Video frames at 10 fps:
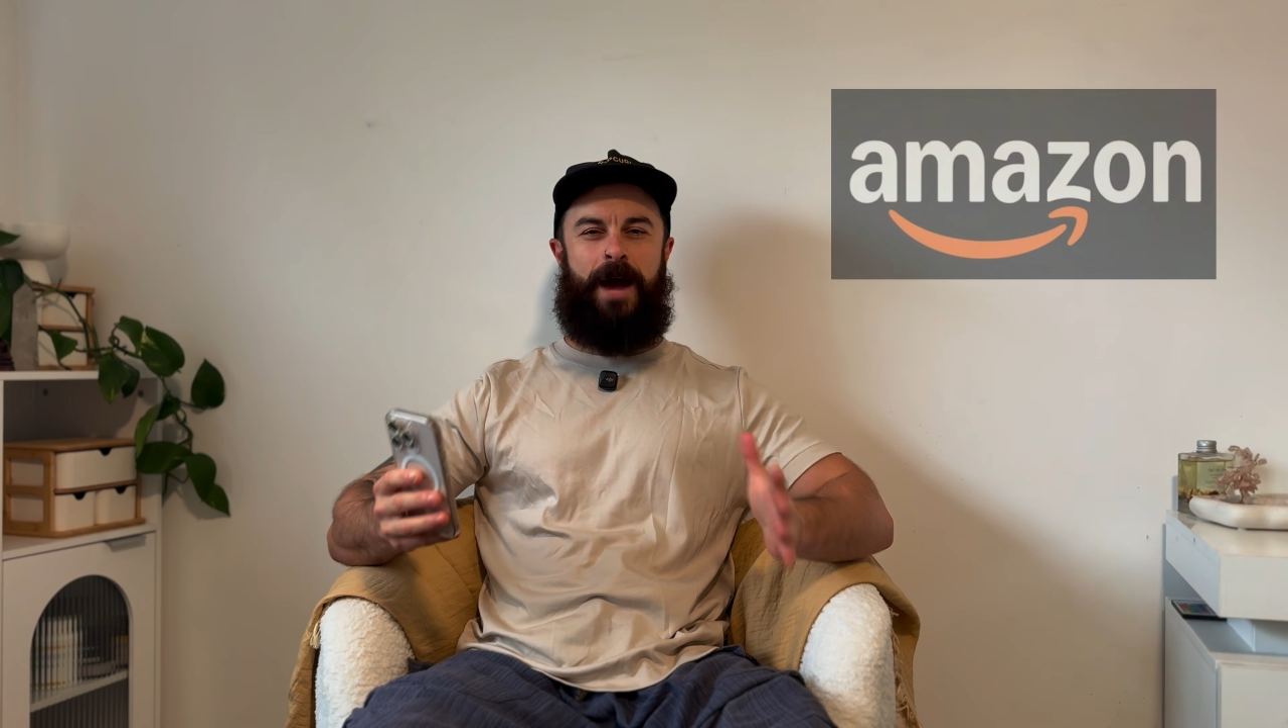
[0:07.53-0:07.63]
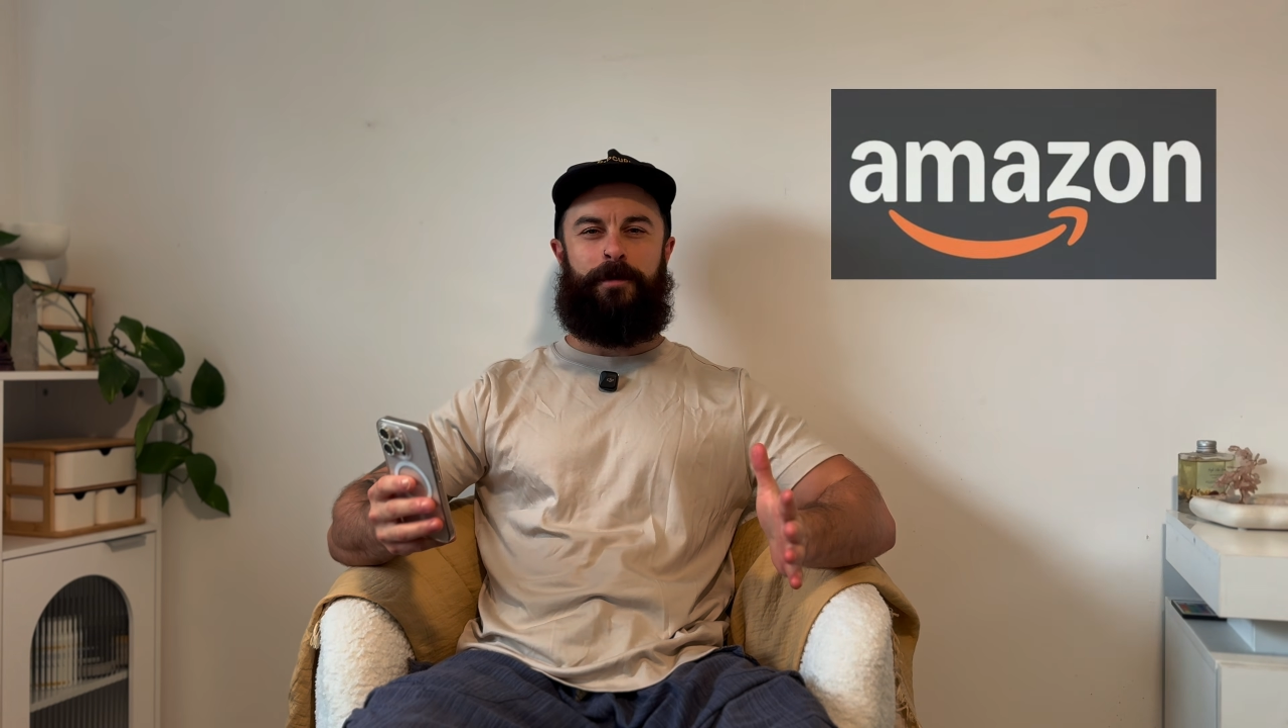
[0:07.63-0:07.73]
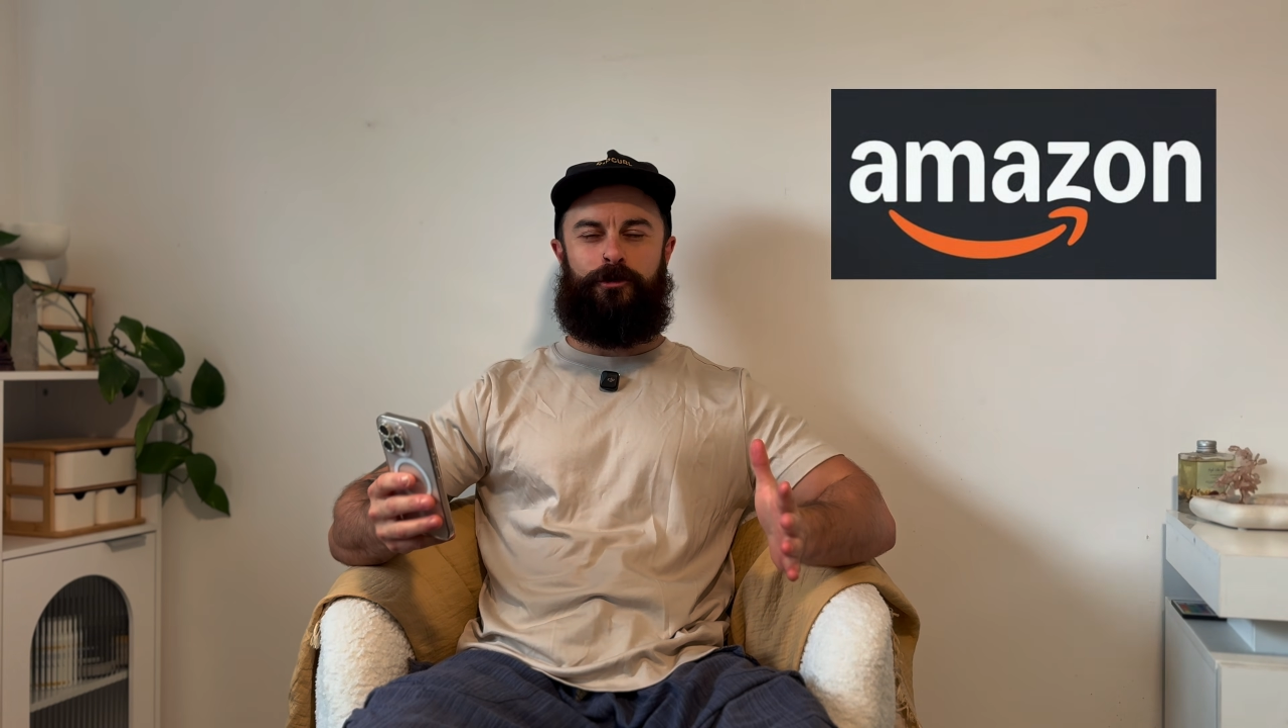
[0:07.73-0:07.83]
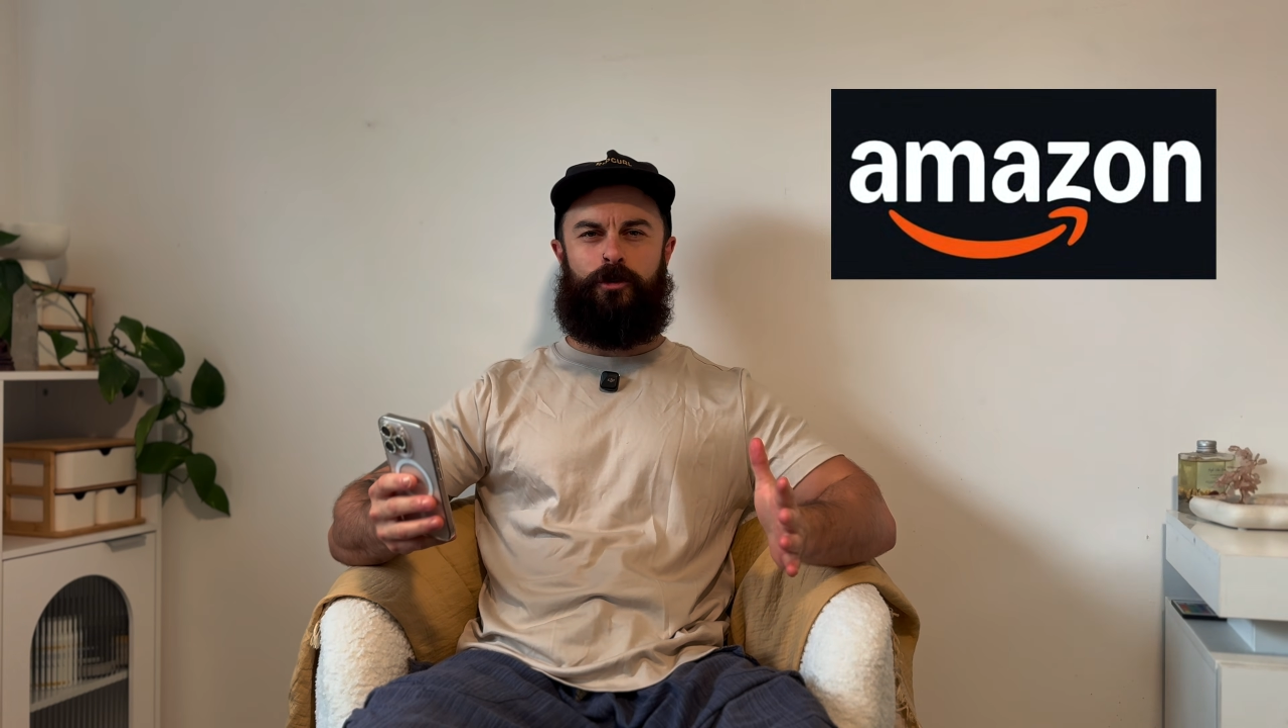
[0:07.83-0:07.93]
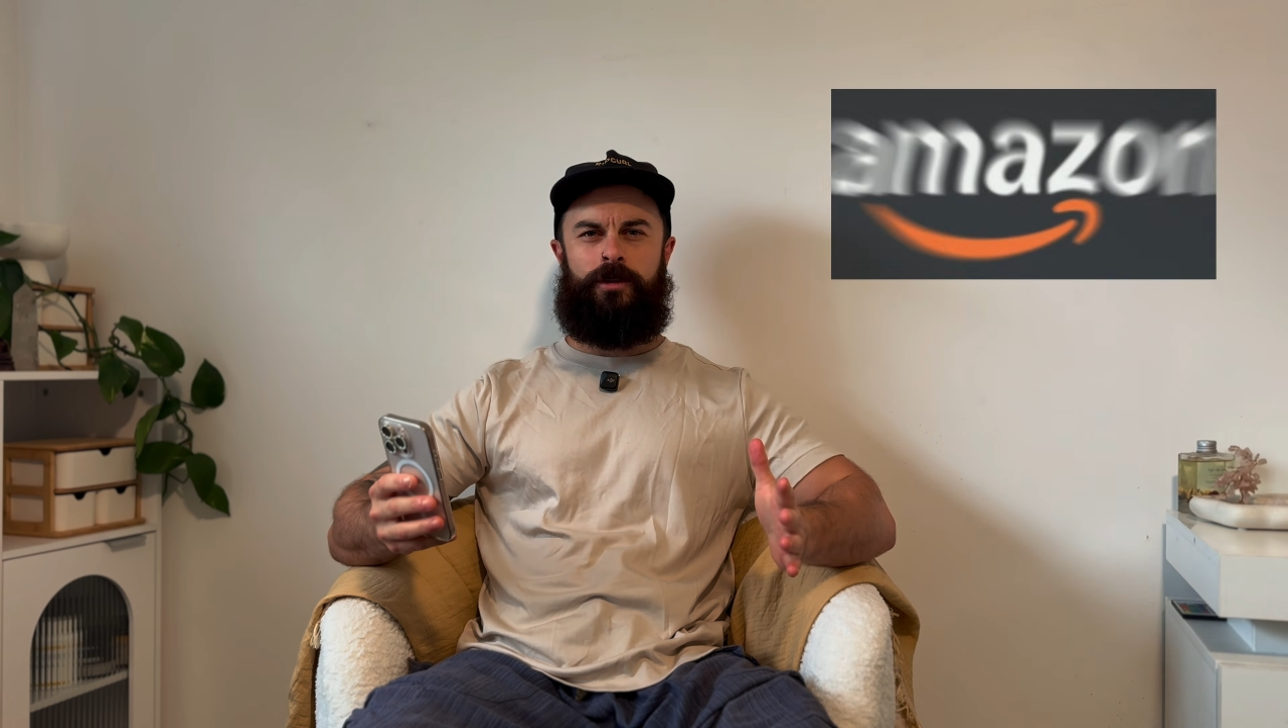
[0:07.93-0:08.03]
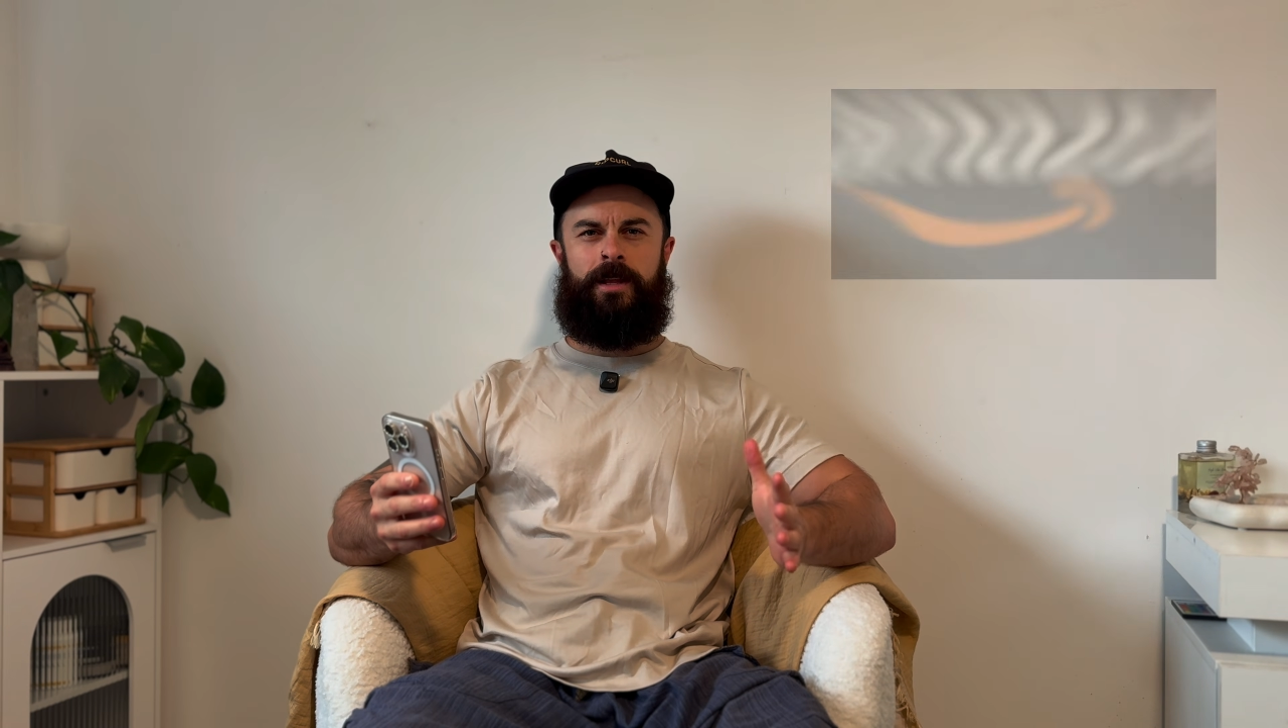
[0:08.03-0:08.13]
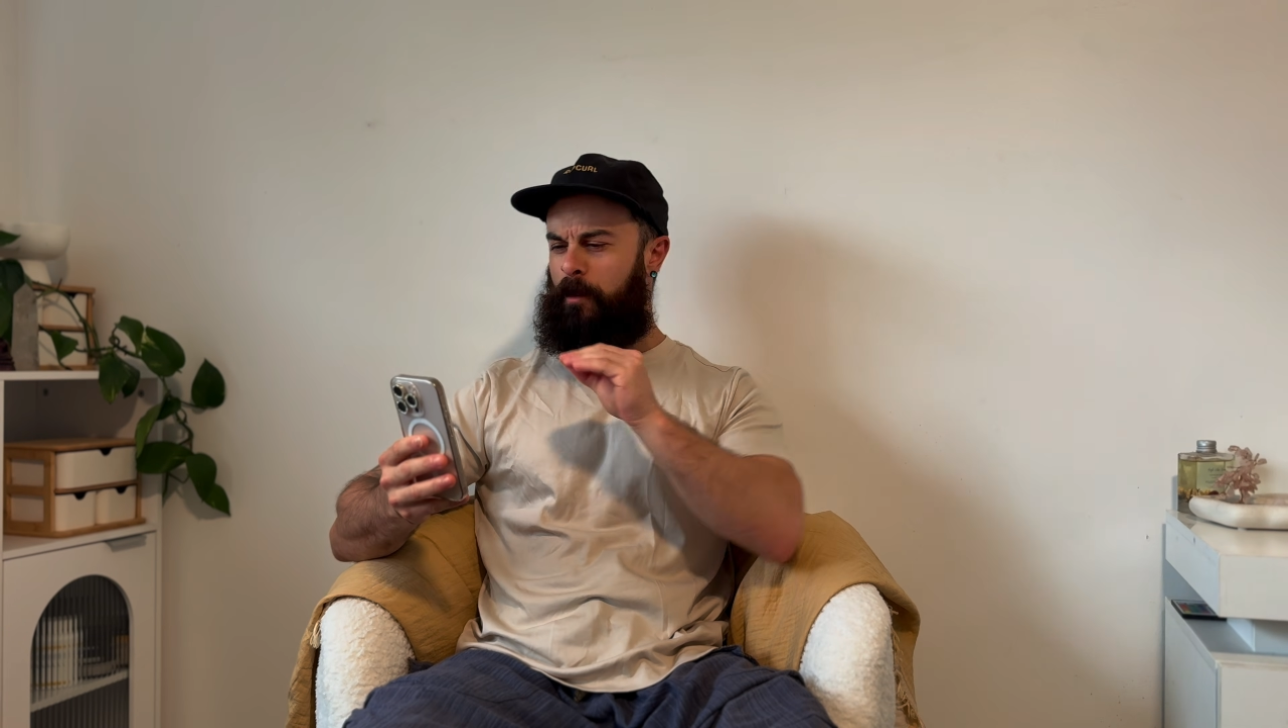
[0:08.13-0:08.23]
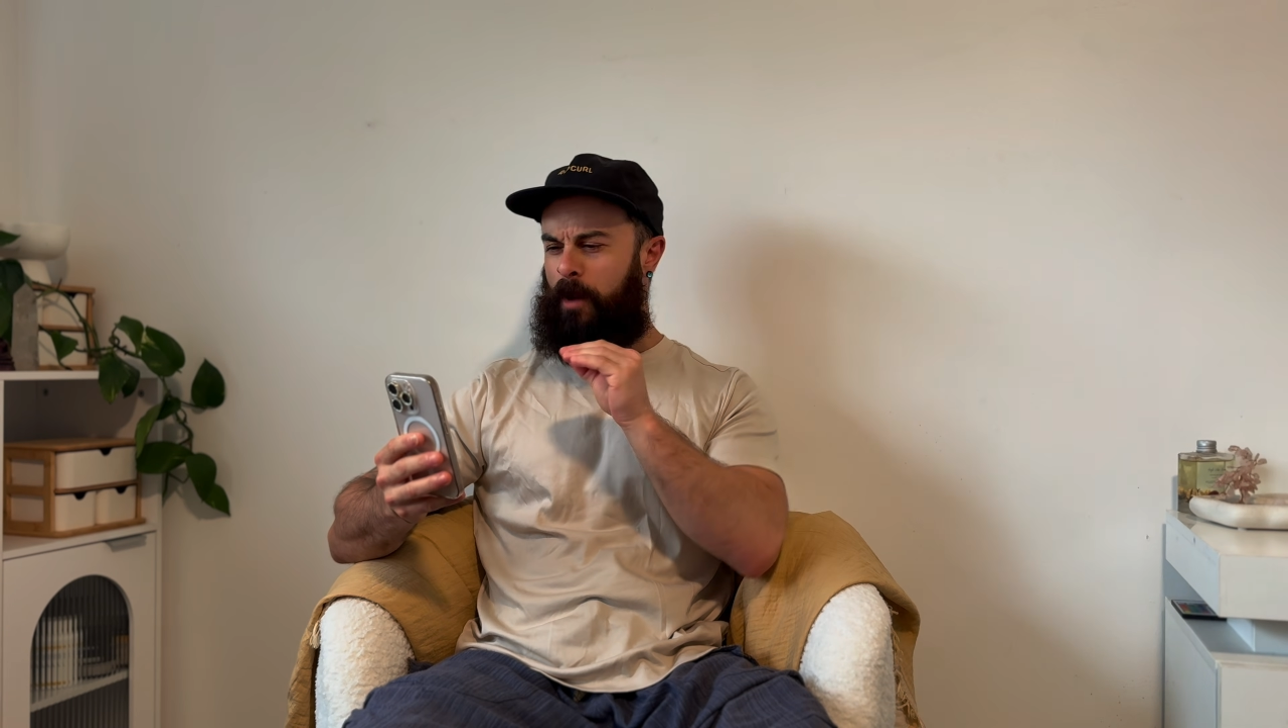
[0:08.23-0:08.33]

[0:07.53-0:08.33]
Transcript: Amazon.